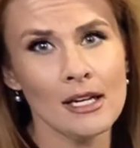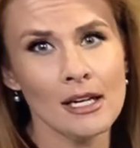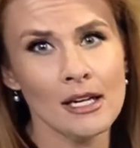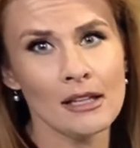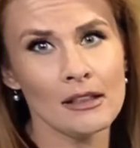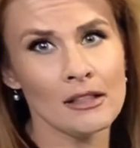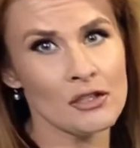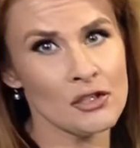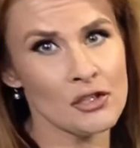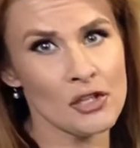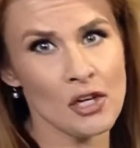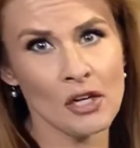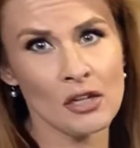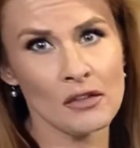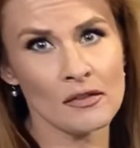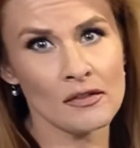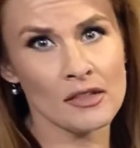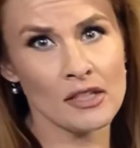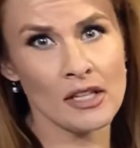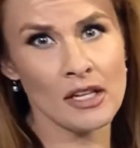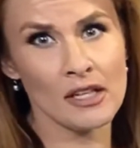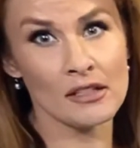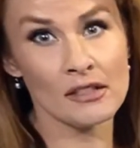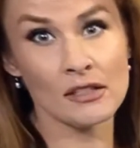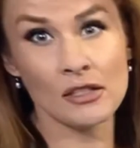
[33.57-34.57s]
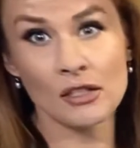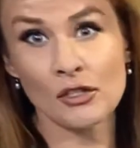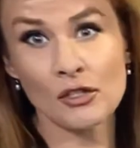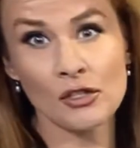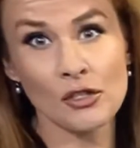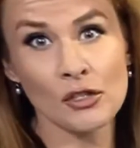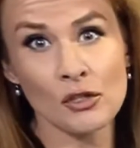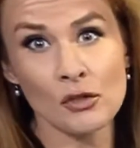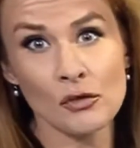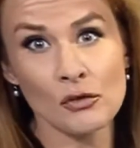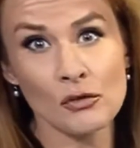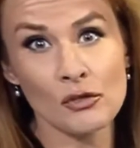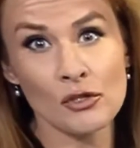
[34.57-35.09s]
And the sheriff says the
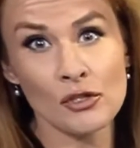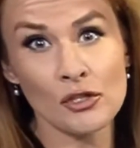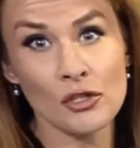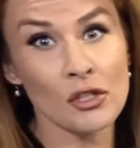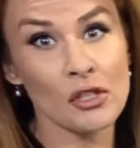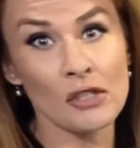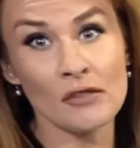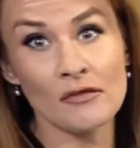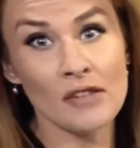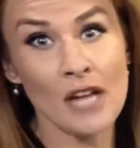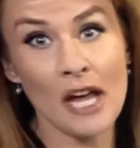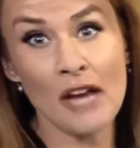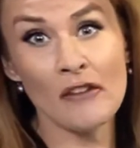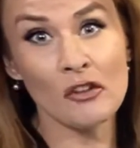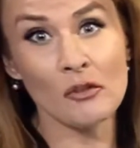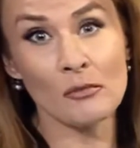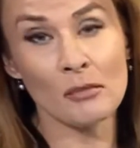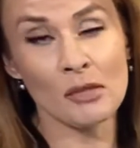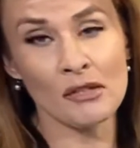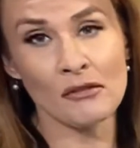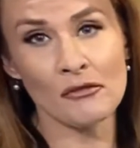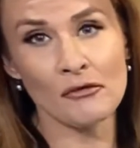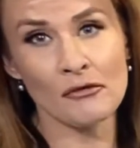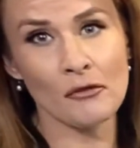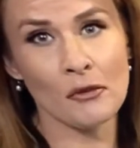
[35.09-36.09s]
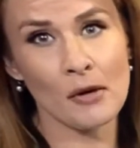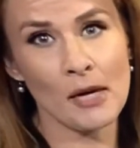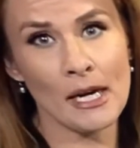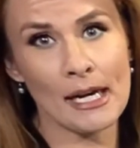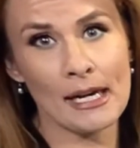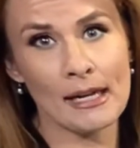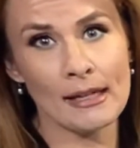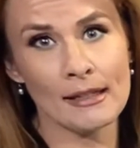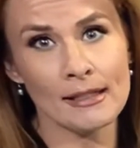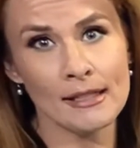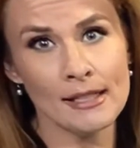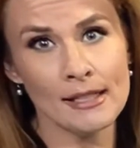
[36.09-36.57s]
two should have never been free.